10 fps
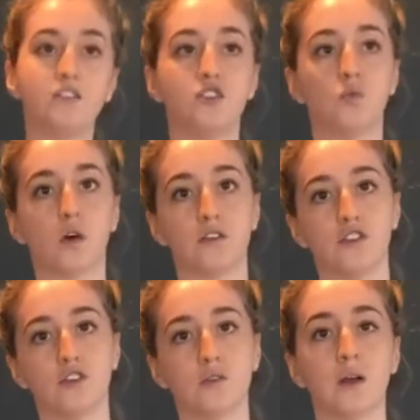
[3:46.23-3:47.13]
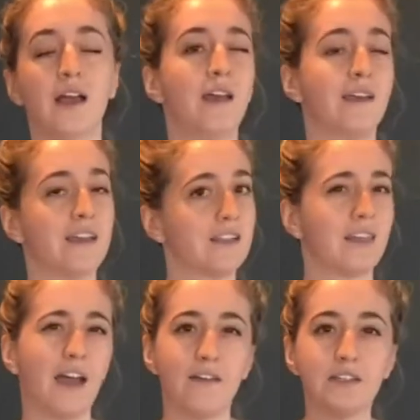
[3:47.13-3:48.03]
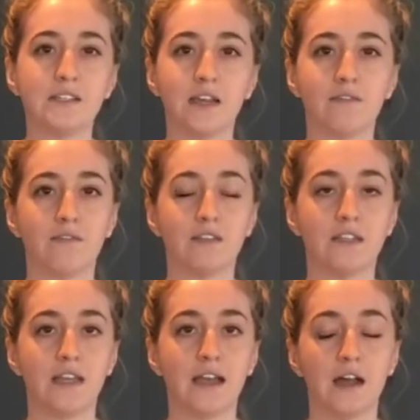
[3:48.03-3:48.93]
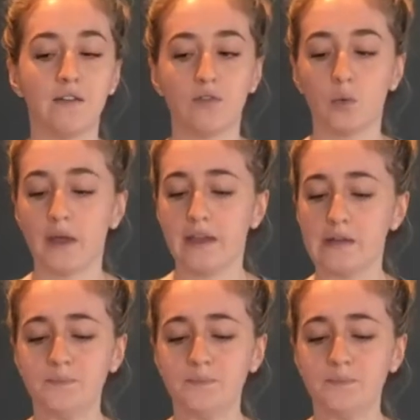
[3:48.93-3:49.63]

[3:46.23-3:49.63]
Do you want to get the heavy stuff of the day out of the way?